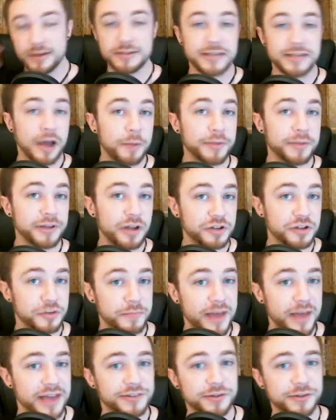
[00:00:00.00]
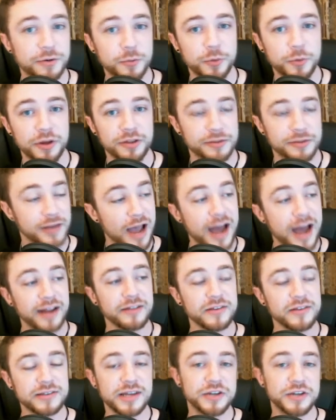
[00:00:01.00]
To help the Dungeon Master with
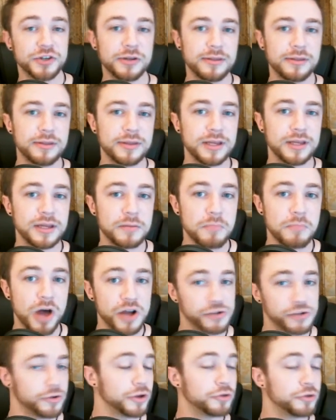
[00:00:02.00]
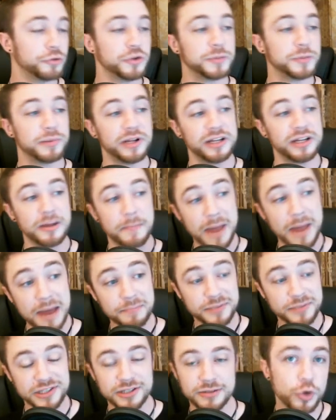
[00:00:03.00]
guiding the session, the module includes plenty of
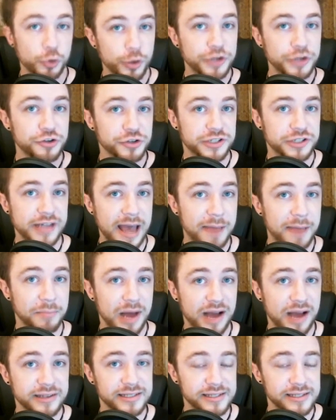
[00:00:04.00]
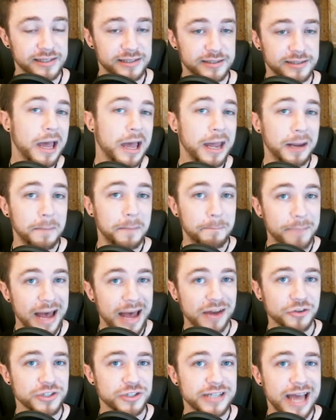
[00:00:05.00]
maps, creature stat boxes, and
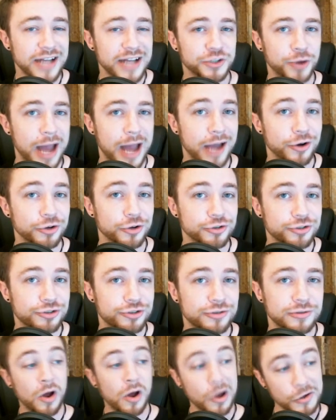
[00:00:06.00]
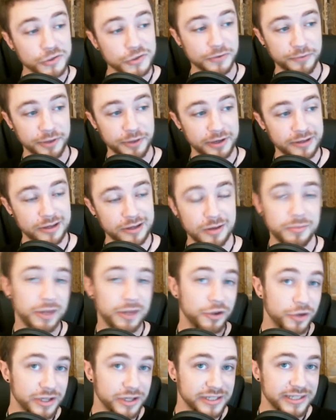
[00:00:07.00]
battle stat trackers. Also for the DM
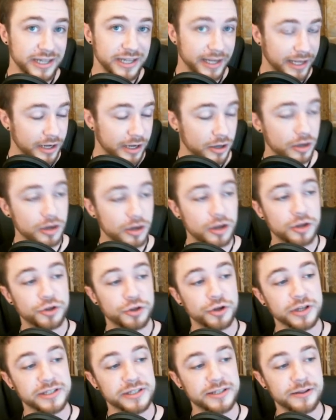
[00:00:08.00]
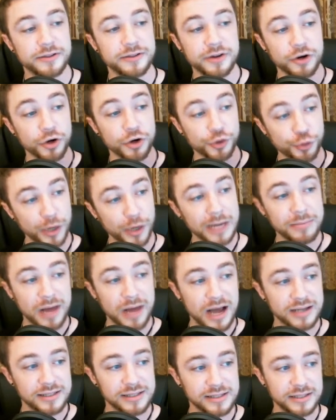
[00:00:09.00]
that you can see here, you can see that there are gray
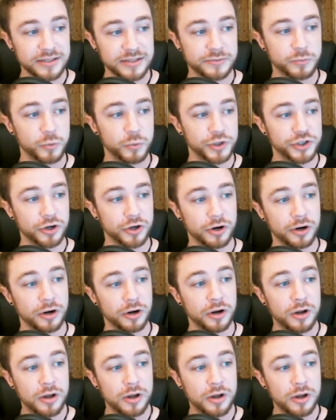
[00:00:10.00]
boxes, which are